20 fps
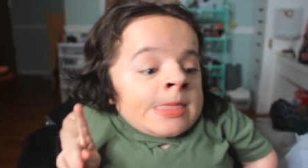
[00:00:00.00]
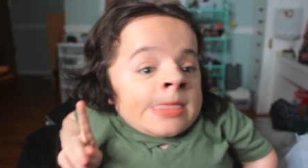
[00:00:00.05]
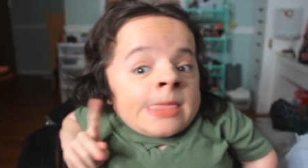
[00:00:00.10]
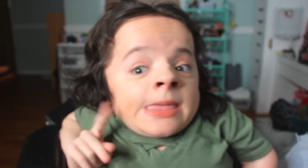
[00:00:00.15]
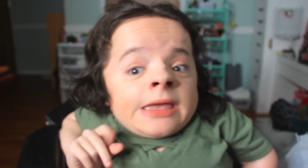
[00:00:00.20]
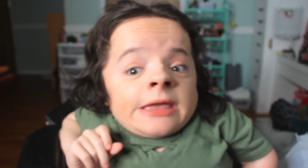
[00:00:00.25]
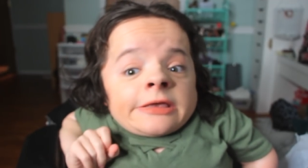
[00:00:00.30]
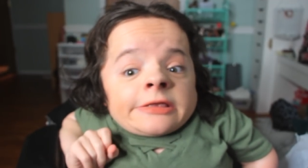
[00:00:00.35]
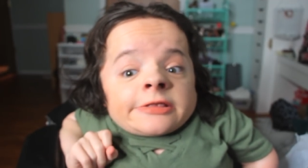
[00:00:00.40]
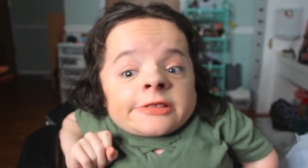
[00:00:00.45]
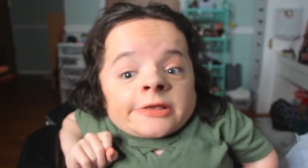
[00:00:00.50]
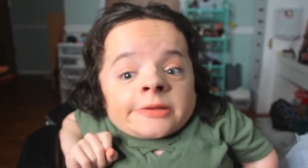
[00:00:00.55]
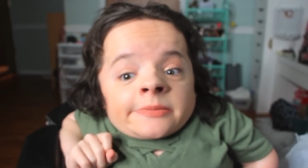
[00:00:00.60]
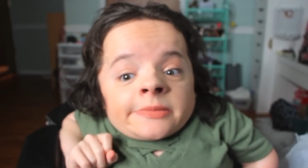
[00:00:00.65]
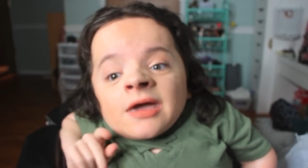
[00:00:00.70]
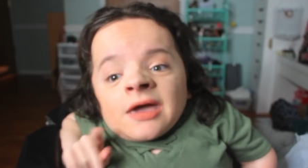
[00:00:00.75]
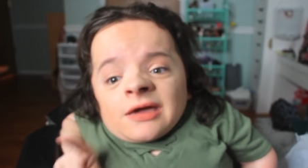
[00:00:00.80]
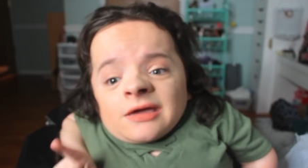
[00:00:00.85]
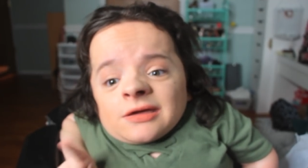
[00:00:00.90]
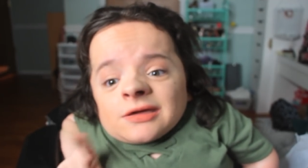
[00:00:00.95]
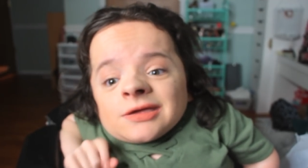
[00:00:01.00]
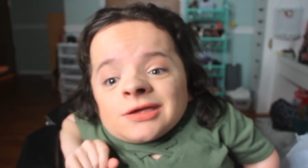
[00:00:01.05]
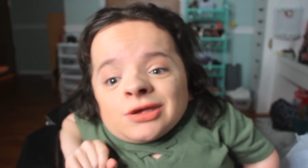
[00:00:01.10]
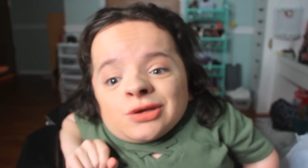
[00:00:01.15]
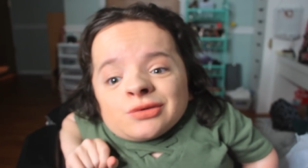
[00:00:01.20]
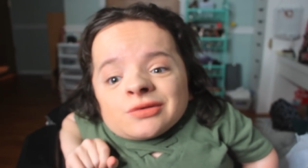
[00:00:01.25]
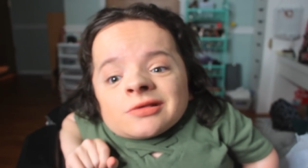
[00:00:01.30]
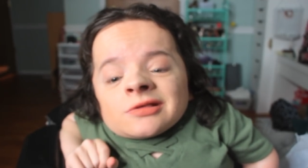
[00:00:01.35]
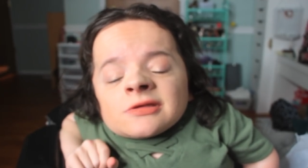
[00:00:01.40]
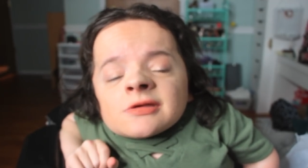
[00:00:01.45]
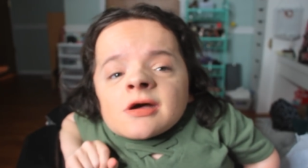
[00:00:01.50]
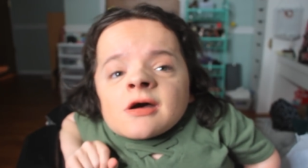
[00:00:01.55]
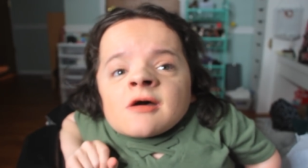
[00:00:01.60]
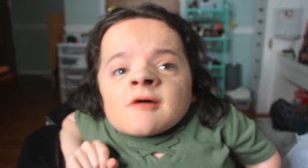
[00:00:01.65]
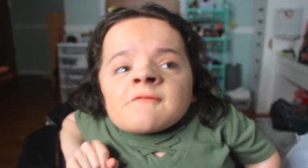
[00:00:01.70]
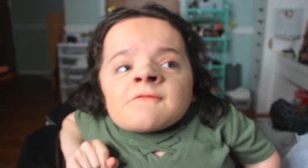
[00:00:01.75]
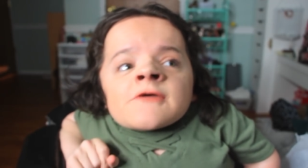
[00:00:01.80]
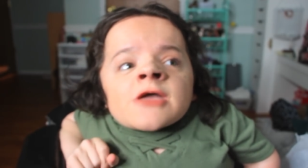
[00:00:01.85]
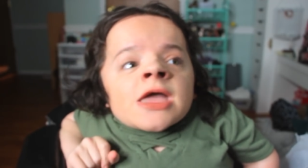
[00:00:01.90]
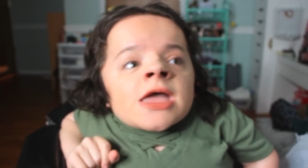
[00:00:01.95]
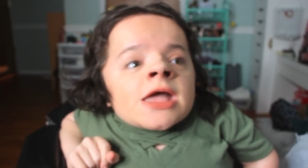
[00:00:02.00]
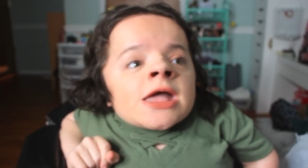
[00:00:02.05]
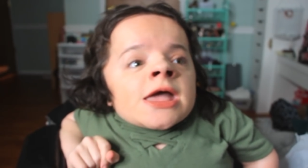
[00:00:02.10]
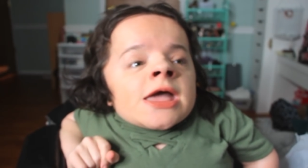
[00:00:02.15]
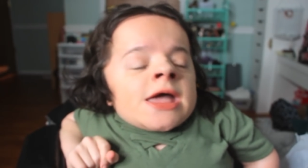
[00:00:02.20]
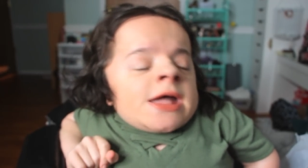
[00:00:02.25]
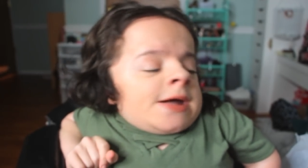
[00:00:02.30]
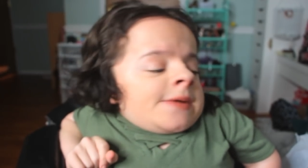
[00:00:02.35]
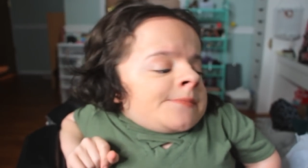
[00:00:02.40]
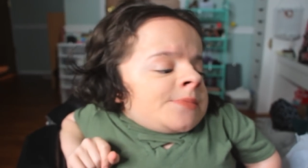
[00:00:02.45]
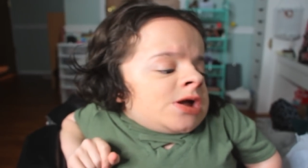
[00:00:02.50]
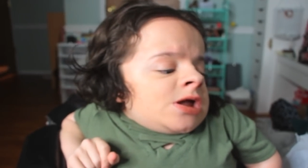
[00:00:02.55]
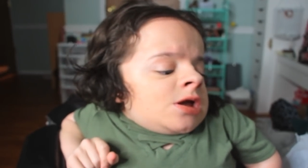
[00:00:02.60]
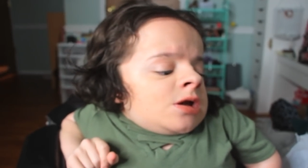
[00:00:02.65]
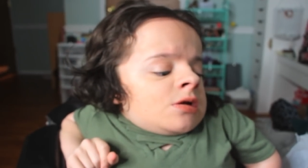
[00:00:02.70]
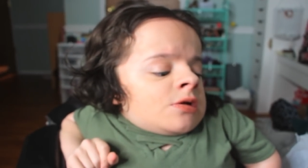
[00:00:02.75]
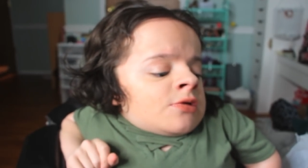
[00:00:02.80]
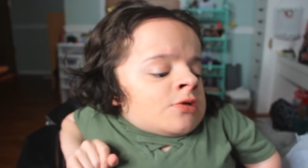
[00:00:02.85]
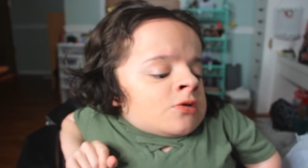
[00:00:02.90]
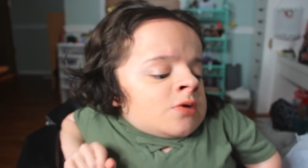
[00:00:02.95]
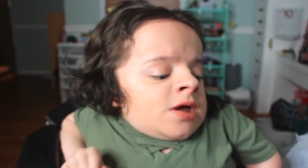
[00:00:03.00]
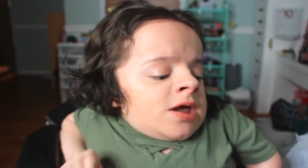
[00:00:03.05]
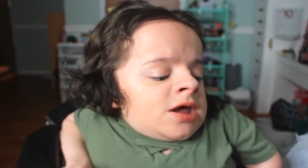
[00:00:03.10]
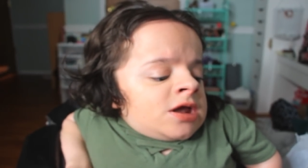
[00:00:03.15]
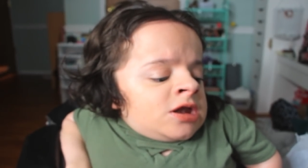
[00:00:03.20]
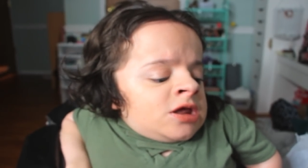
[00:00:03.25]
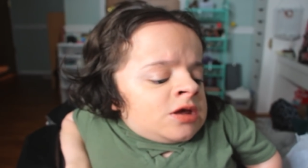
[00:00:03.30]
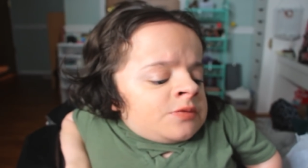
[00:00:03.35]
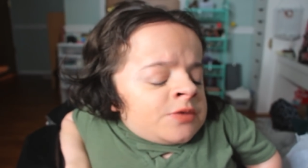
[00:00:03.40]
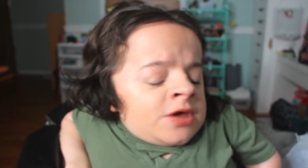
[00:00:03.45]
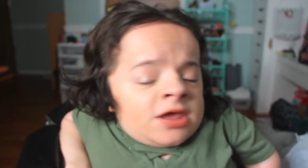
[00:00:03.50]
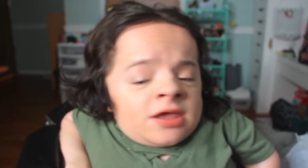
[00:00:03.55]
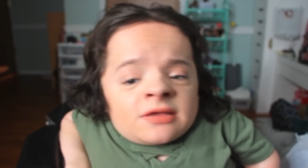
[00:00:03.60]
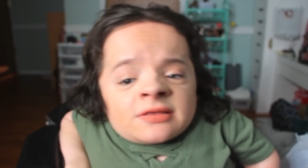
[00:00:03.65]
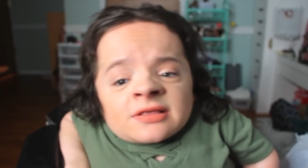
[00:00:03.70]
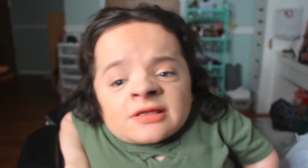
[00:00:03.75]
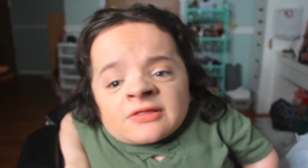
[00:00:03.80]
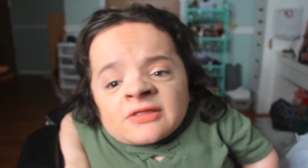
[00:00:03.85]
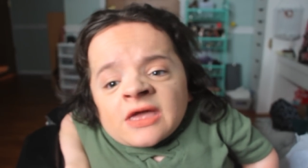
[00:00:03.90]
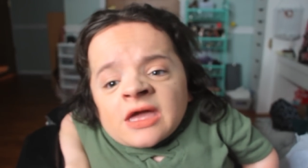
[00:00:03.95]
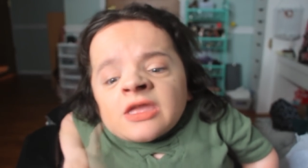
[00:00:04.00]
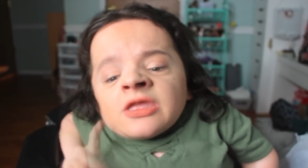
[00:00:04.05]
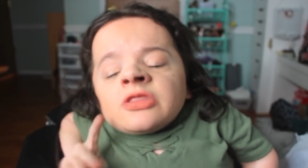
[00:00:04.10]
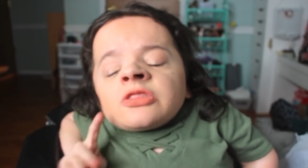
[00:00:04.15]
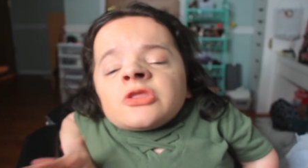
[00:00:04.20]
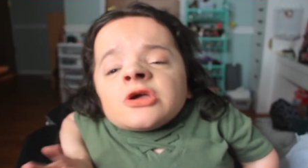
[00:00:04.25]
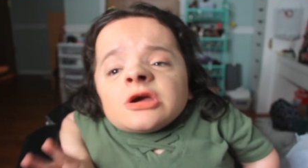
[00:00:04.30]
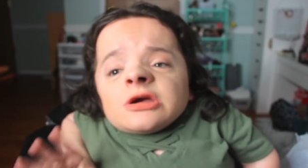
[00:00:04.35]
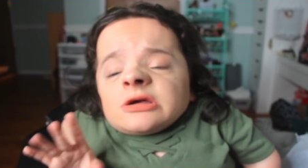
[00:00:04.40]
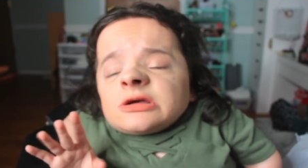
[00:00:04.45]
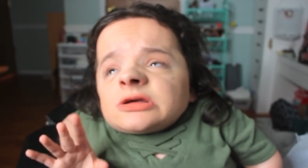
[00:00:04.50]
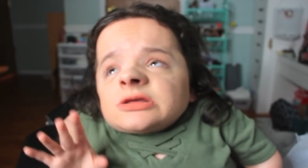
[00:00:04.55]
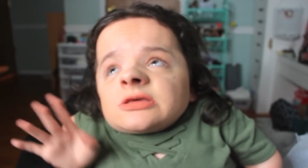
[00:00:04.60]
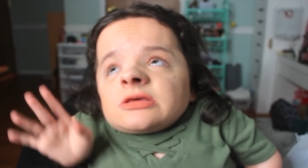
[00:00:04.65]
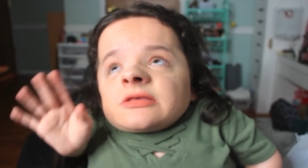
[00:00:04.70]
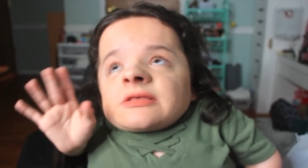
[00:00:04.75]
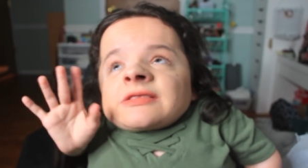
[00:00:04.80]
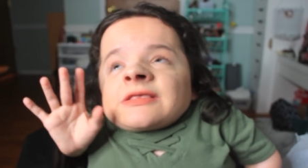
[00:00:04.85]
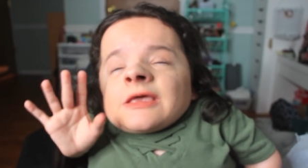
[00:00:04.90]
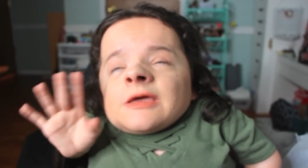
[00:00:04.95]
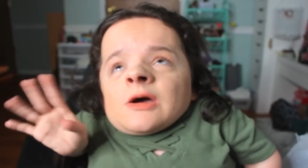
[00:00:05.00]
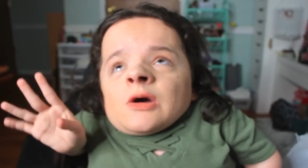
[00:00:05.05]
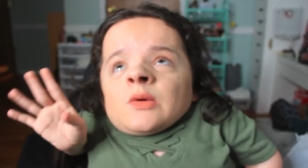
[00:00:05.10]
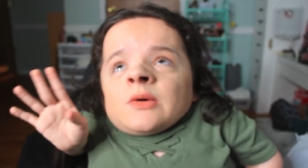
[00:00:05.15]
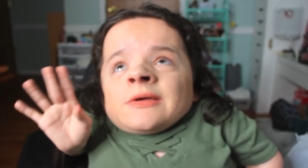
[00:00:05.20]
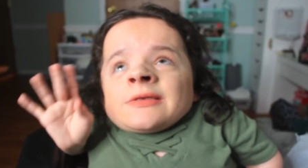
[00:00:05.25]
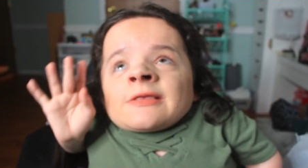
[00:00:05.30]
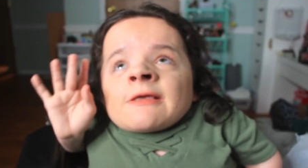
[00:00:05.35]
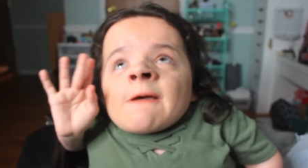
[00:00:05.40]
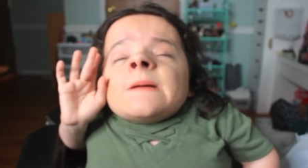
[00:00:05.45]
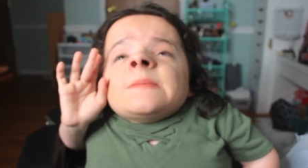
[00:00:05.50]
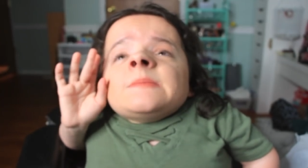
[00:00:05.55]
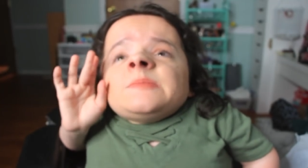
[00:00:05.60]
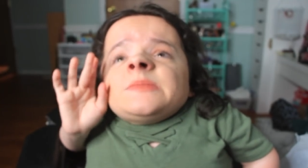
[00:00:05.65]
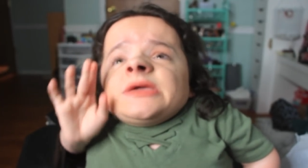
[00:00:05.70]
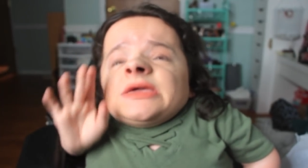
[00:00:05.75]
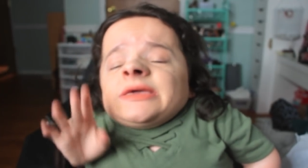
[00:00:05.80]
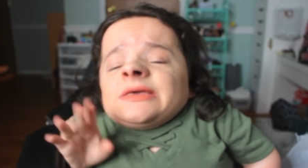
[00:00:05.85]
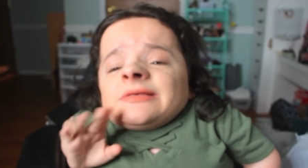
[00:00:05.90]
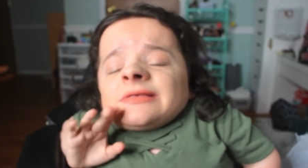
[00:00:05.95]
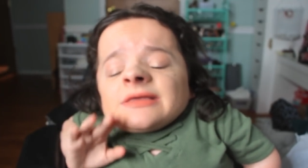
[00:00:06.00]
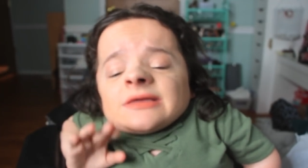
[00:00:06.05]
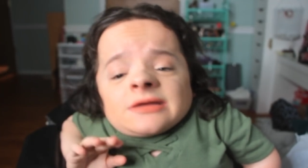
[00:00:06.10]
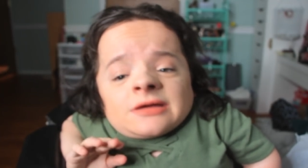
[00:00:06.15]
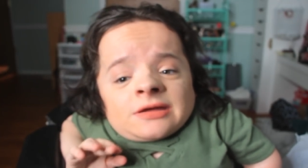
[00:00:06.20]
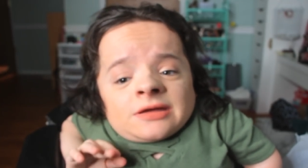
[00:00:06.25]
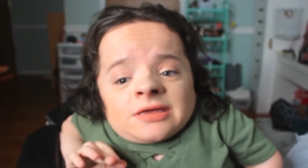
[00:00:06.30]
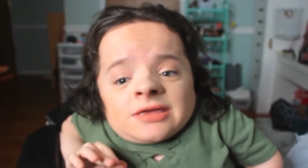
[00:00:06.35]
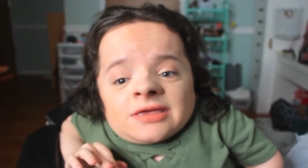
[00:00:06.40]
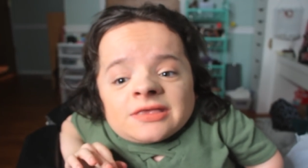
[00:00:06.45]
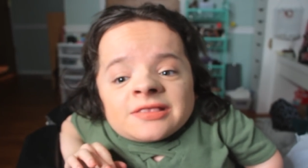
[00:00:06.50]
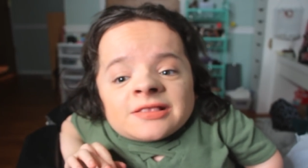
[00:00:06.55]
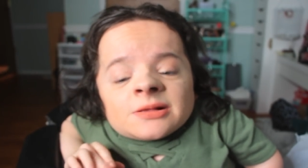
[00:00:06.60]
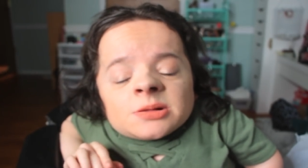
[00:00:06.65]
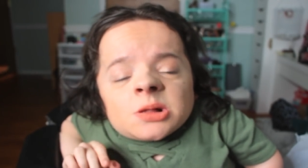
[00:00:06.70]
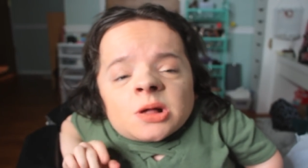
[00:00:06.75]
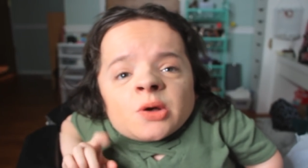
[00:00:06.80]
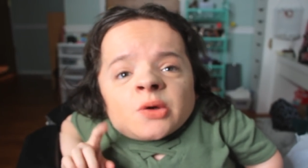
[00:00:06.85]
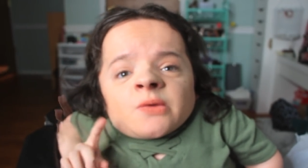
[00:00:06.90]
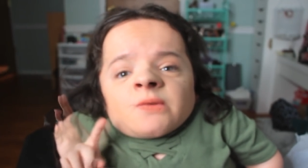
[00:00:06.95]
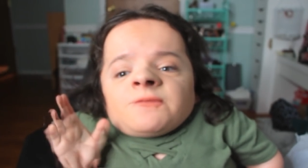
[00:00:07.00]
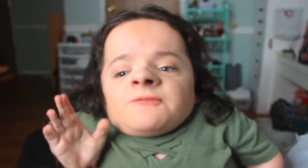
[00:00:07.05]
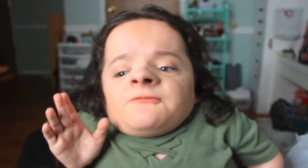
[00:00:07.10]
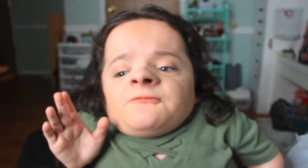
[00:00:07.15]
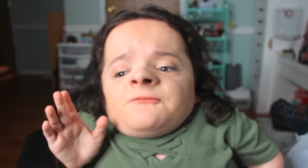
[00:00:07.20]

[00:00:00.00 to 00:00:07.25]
they had some hecka cute stuff at Meijer, so I had to get my hands on that. Their sale was amazing on kids' clothes.